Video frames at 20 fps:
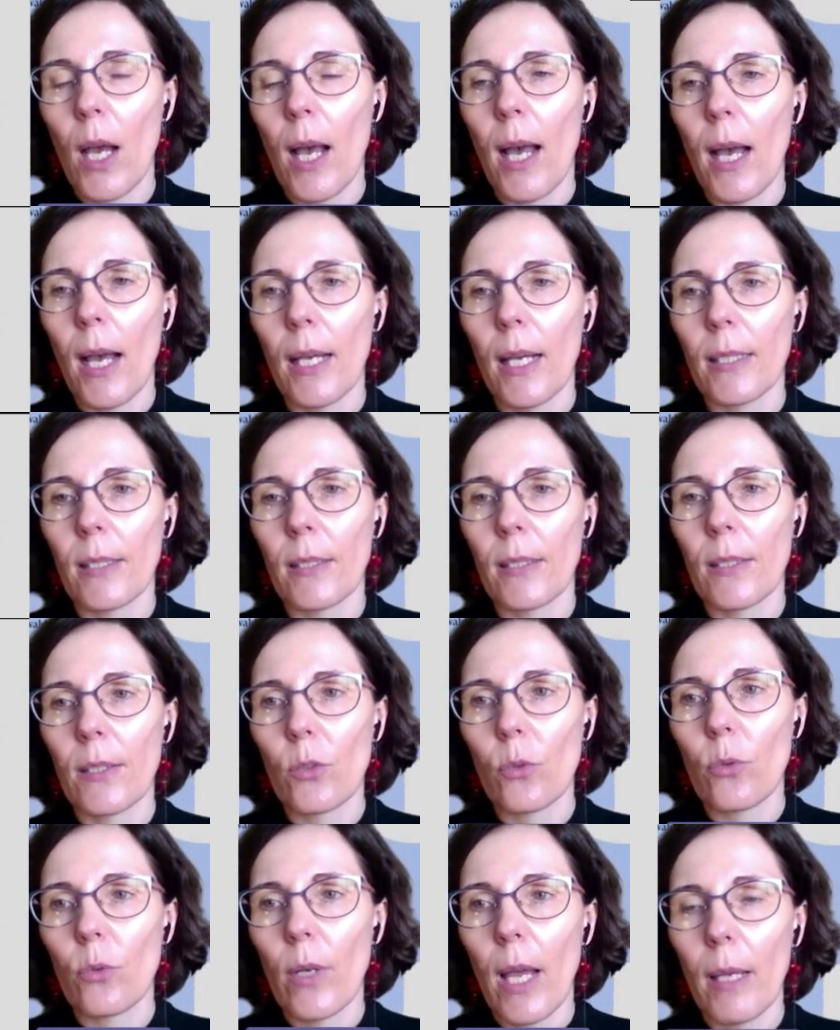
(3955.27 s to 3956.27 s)
are
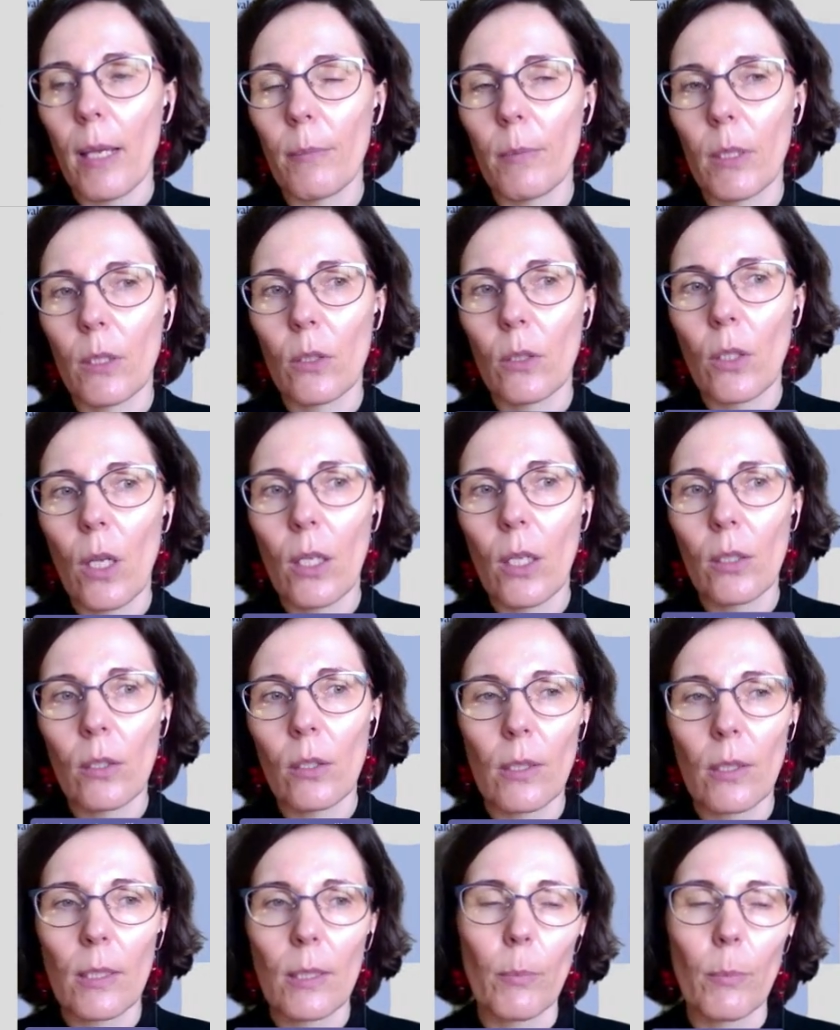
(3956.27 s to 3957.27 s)
described in
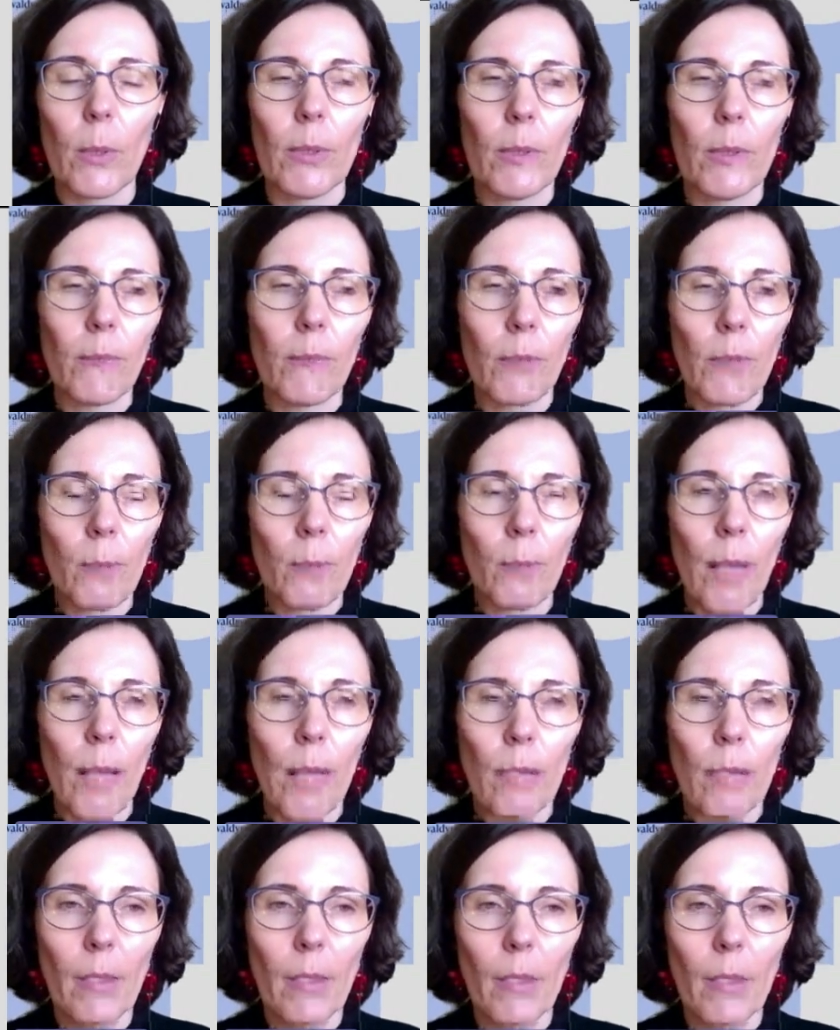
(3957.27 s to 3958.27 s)
non-specific
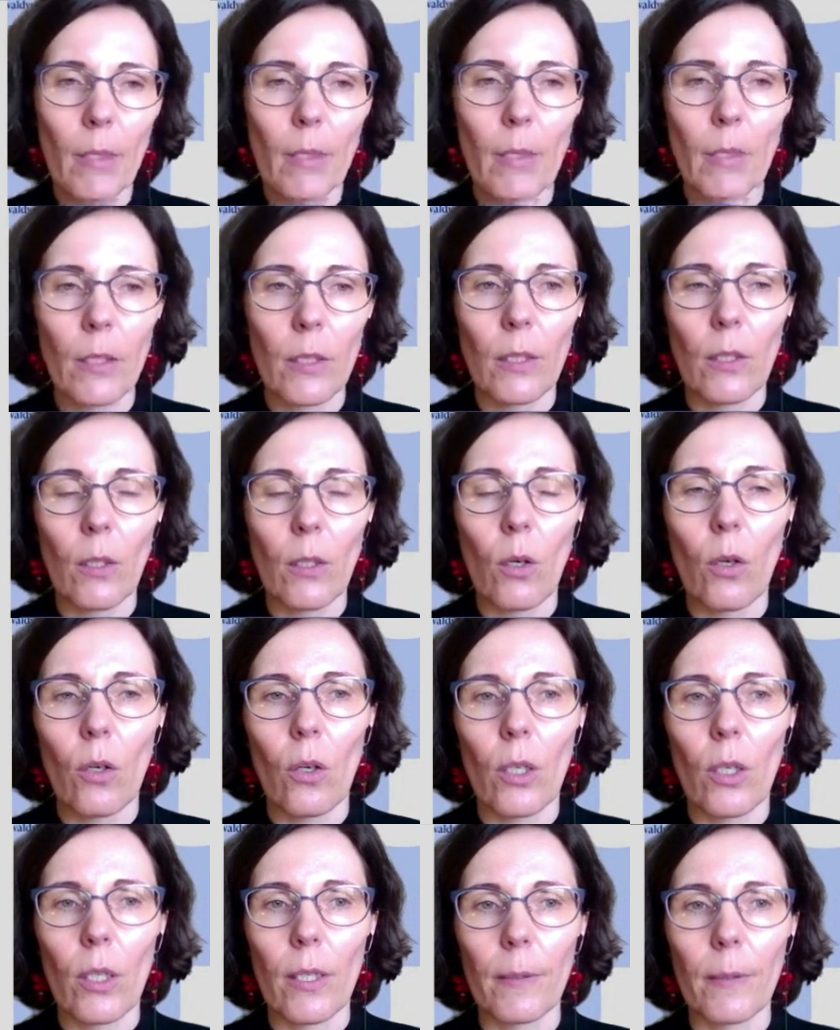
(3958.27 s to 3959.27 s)
manner
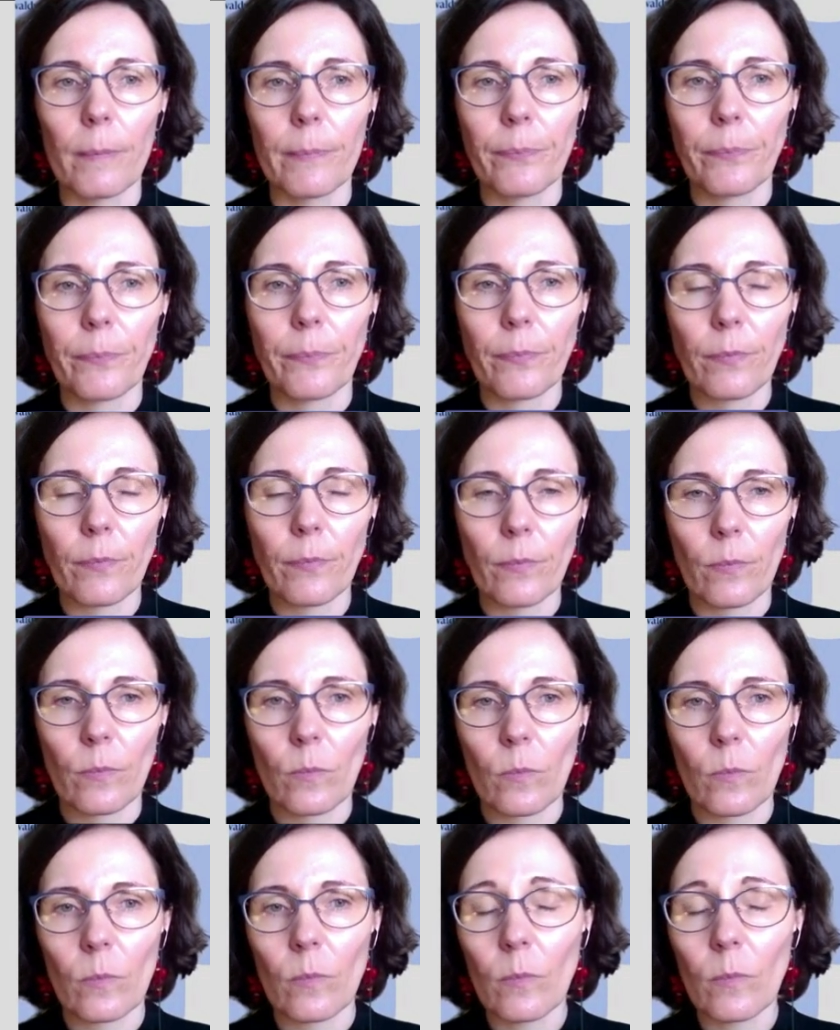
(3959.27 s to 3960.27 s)
or
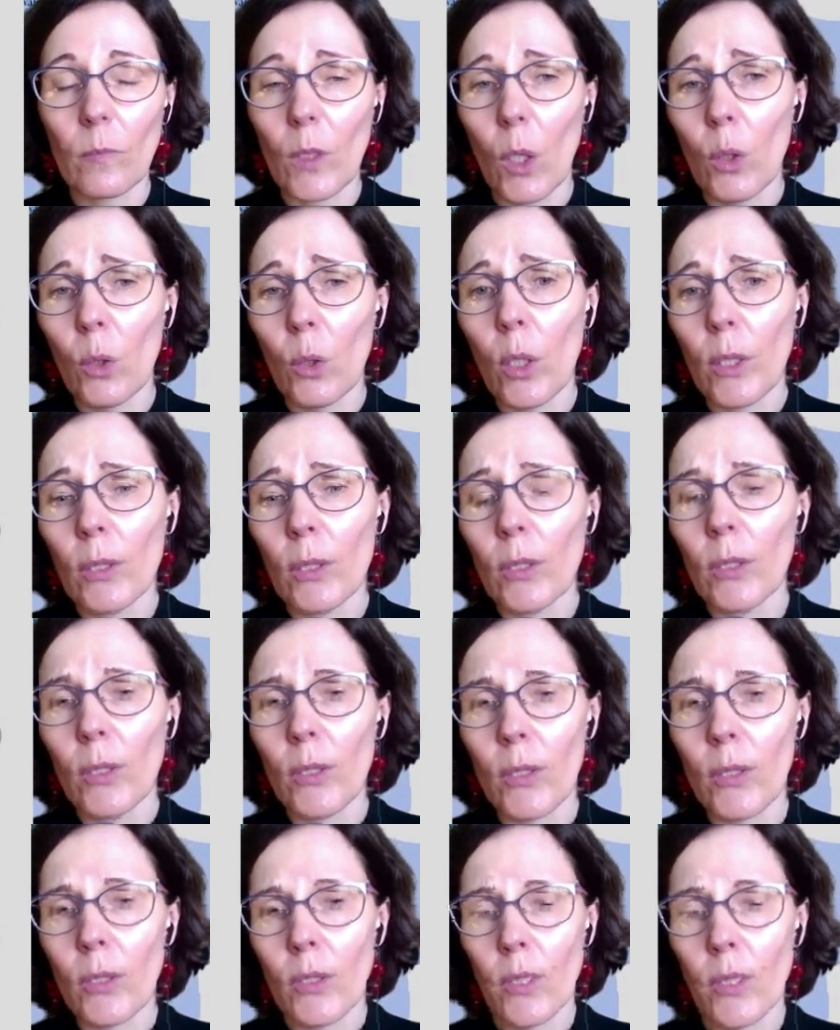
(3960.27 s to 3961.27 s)
not in
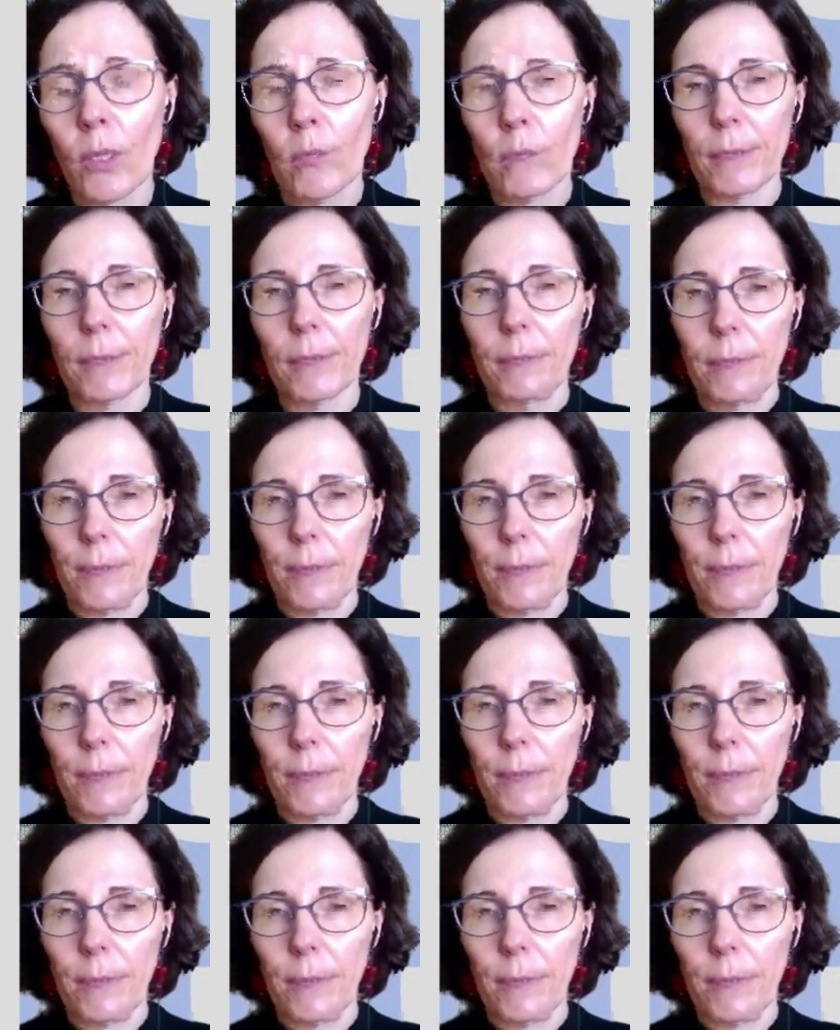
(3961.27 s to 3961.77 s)
detail.